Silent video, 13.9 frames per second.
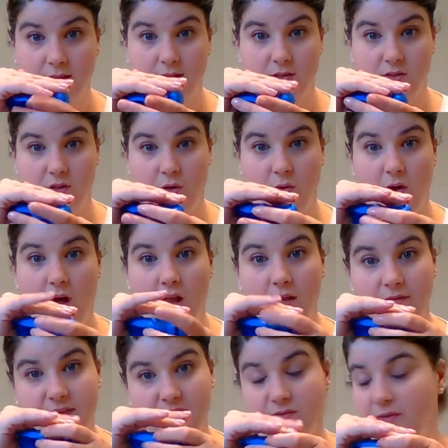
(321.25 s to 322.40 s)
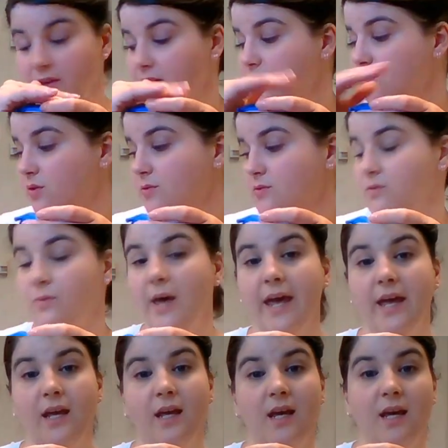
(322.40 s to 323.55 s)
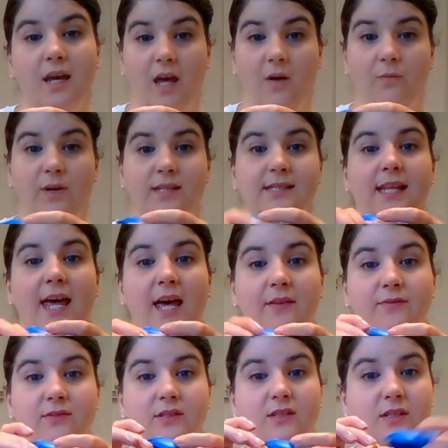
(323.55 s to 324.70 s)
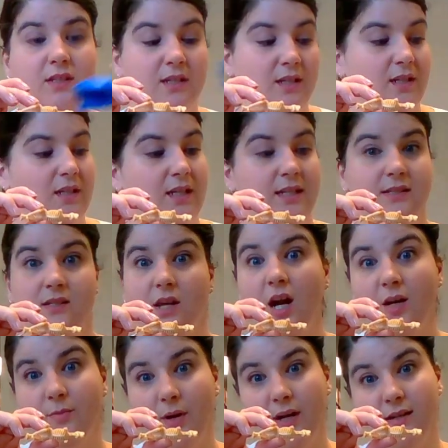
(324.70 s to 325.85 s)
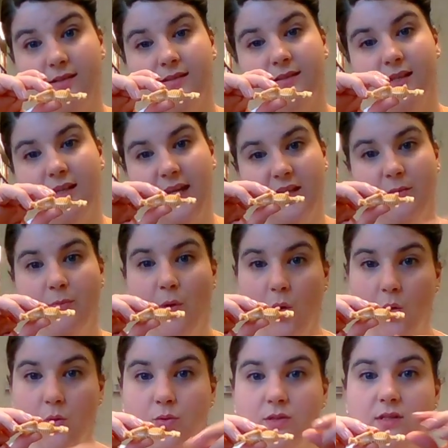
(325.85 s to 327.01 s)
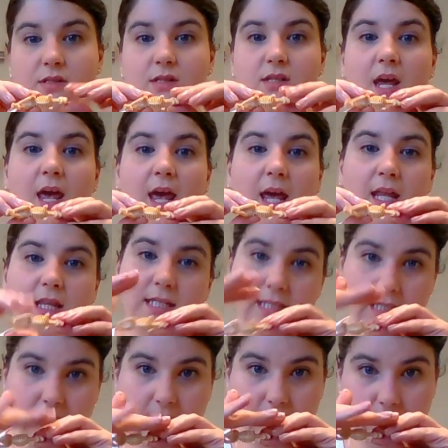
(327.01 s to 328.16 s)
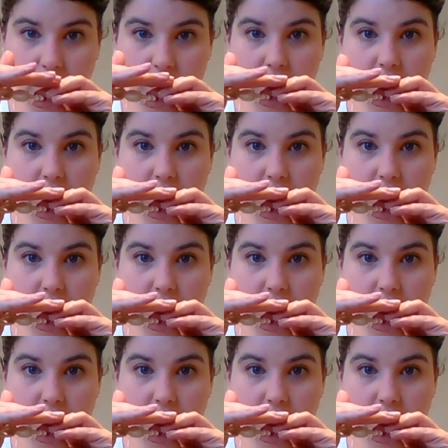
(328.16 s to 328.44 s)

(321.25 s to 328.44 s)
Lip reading: So all of his flesh goes away, and what's left is the hard parts, like the bones and the teeth.